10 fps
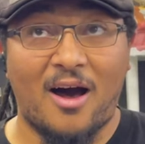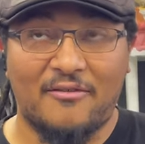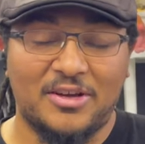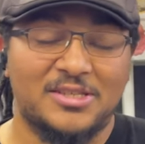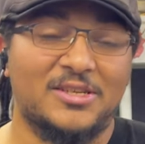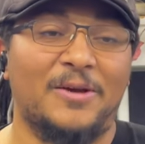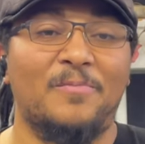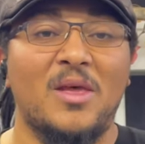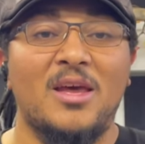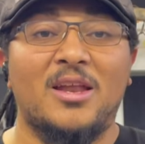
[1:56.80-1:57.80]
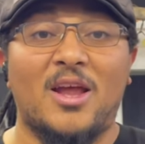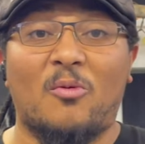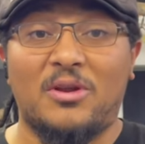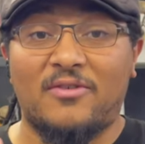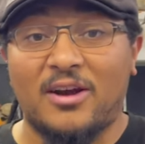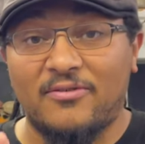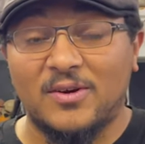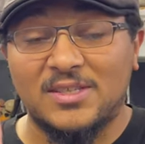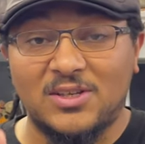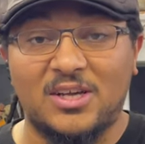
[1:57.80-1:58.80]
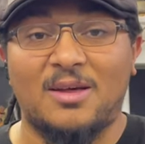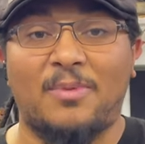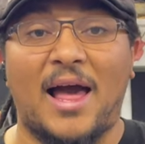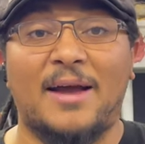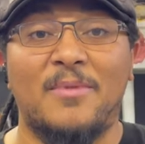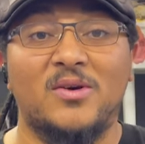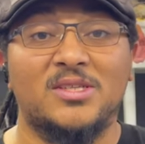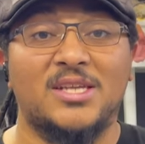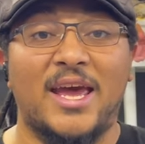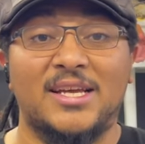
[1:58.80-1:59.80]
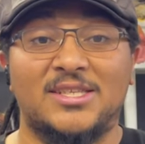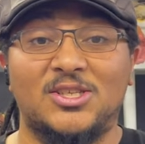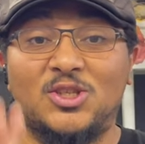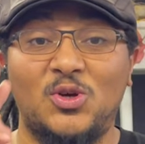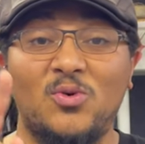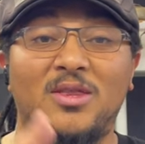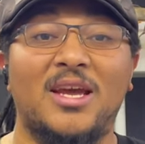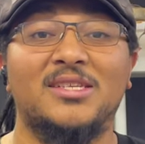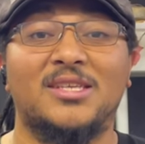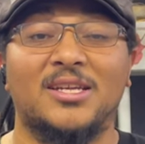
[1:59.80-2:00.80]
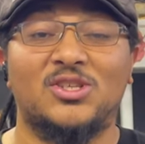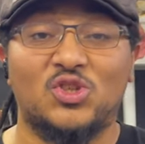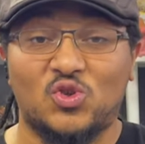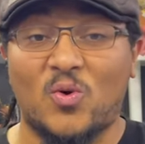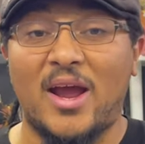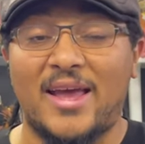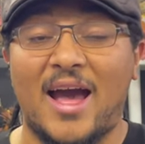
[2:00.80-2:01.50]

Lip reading: obviously. Now, when you very first look at the black milk snakes, the two things that strike